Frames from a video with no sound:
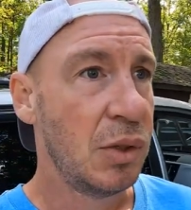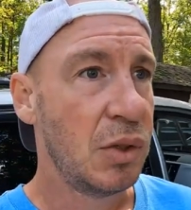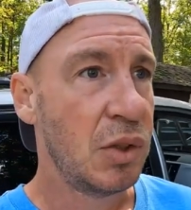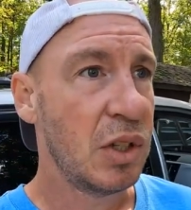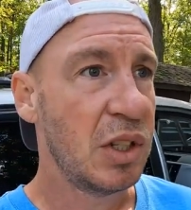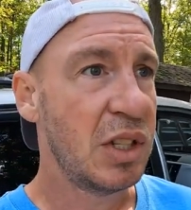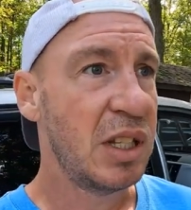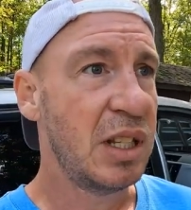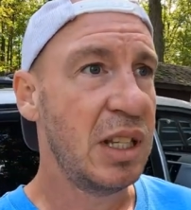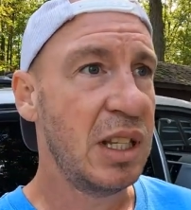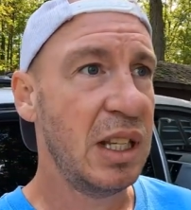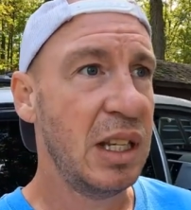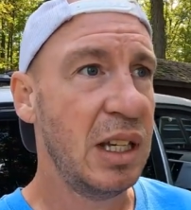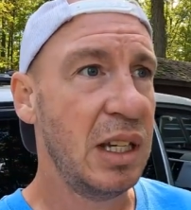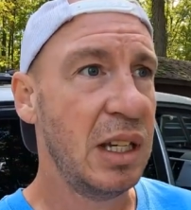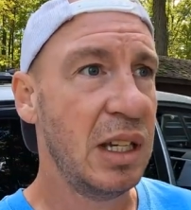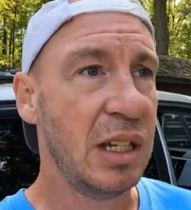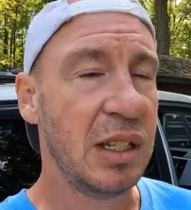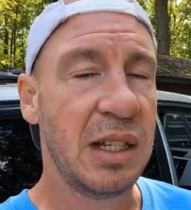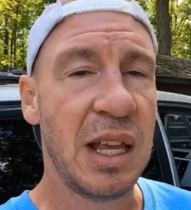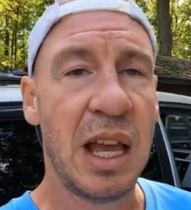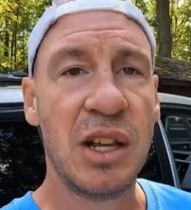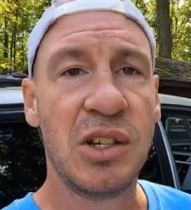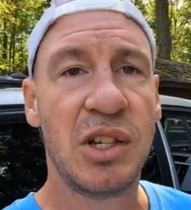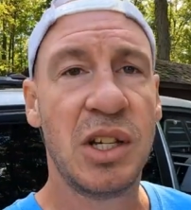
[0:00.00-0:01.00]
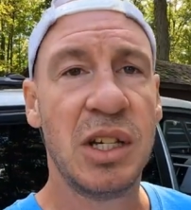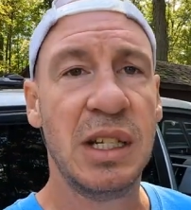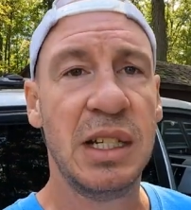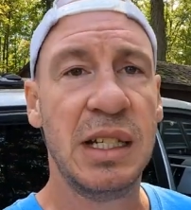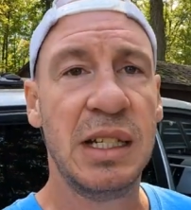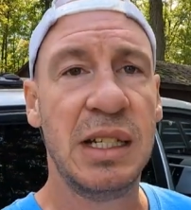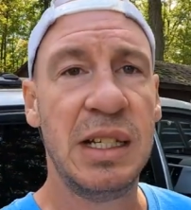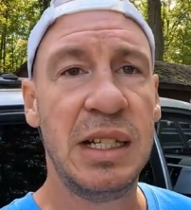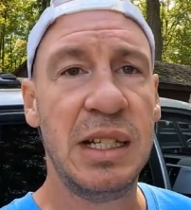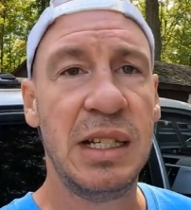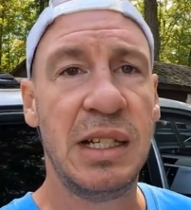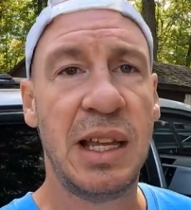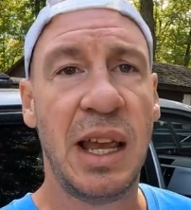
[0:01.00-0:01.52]
just the attention
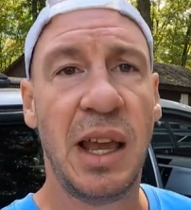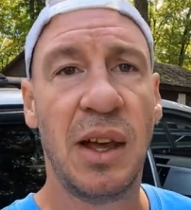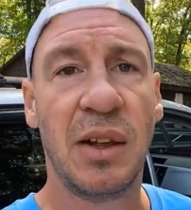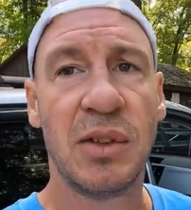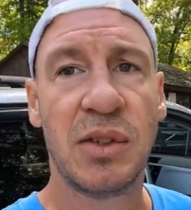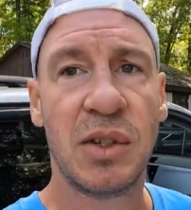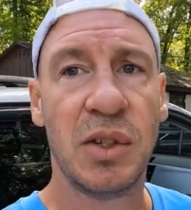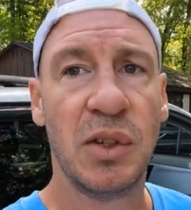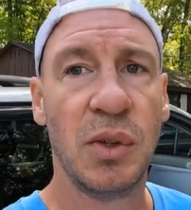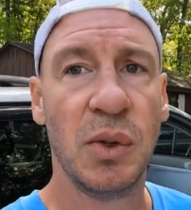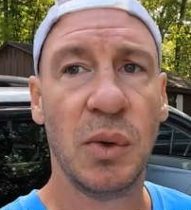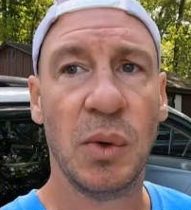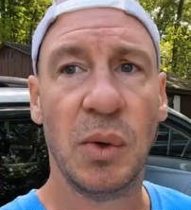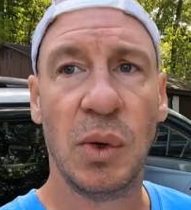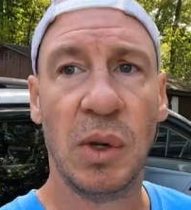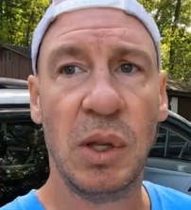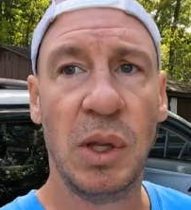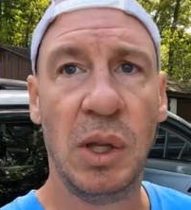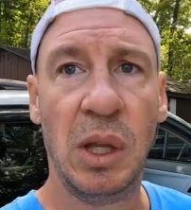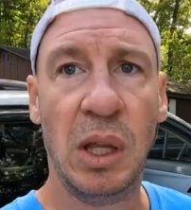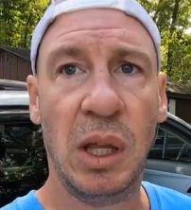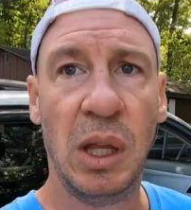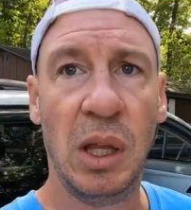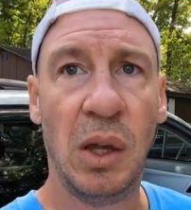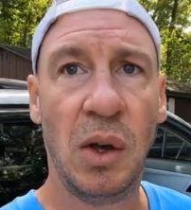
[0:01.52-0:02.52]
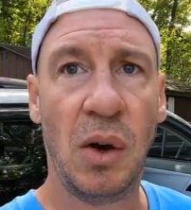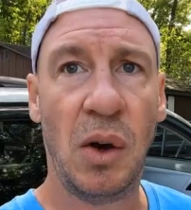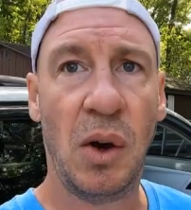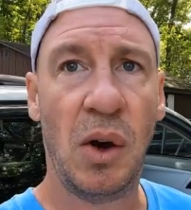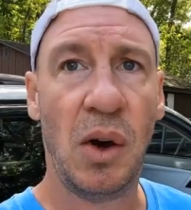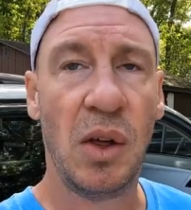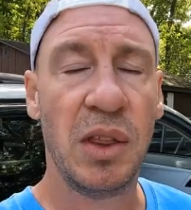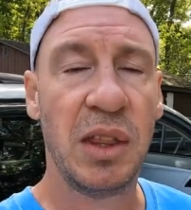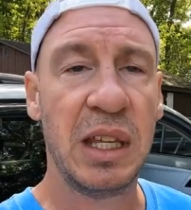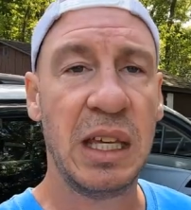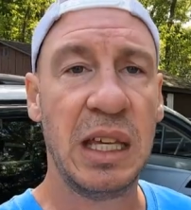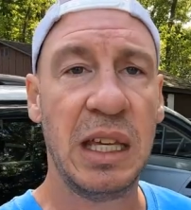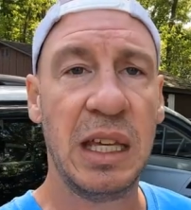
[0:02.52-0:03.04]
to detail to
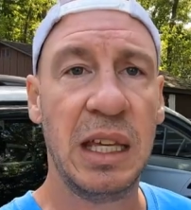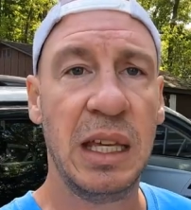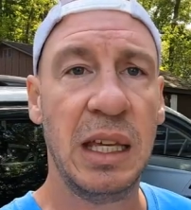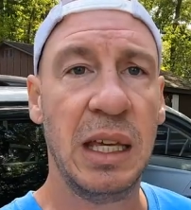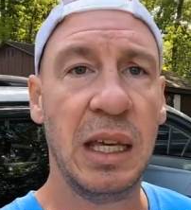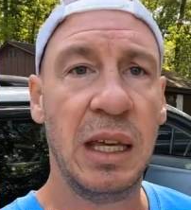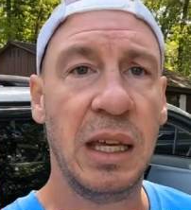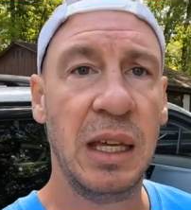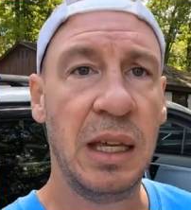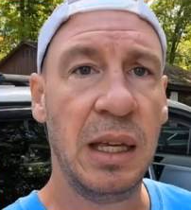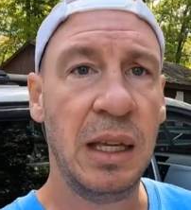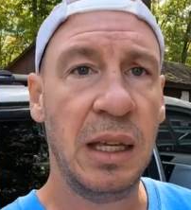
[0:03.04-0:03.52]
all the